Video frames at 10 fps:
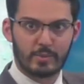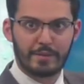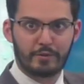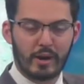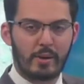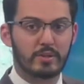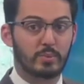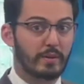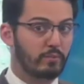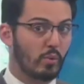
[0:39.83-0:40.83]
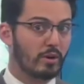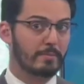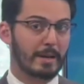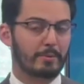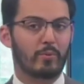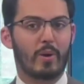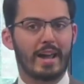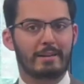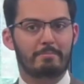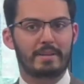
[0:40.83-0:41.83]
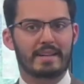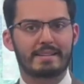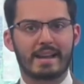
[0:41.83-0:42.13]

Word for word: 24 hours we've warmed up quite a bit.